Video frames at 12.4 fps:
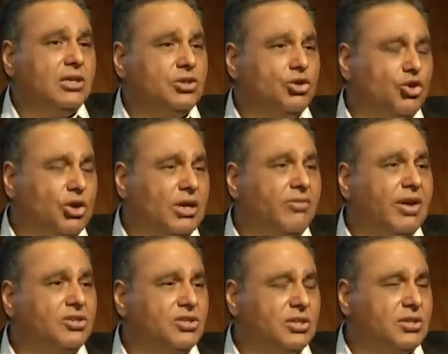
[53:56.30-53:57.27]
So your
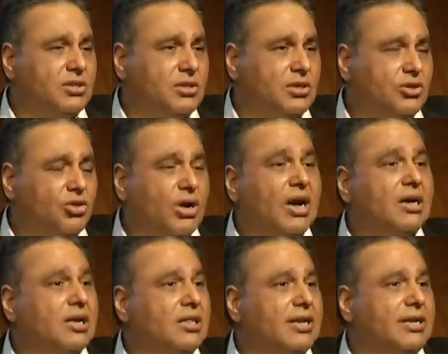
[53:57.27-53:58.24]
investor, your
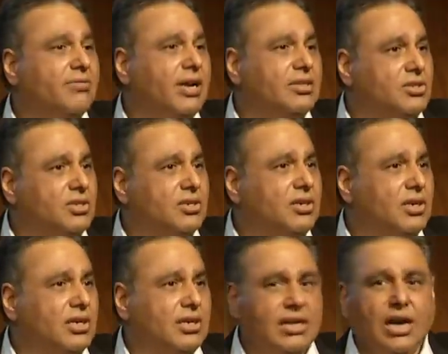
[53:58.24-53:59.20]
uncle, the investor,
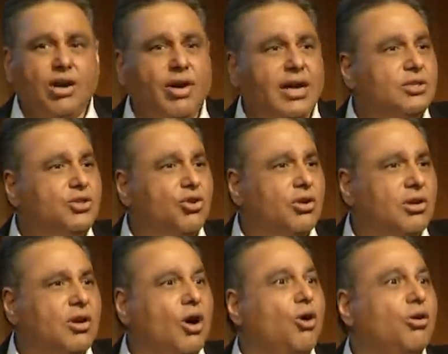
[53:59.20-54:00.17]
now has your
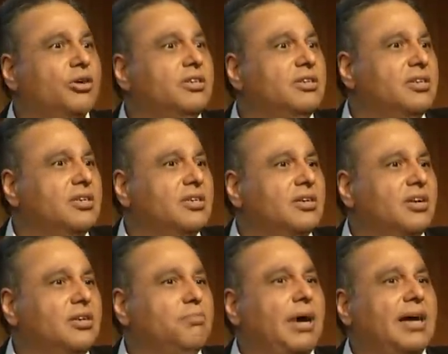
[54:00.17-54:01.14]
code
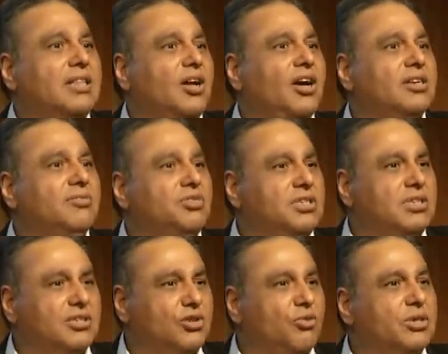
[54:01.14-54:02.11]
in Python, which he
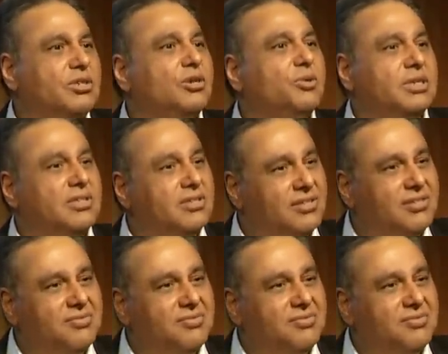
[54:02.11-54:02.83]
doesn't know what to do with.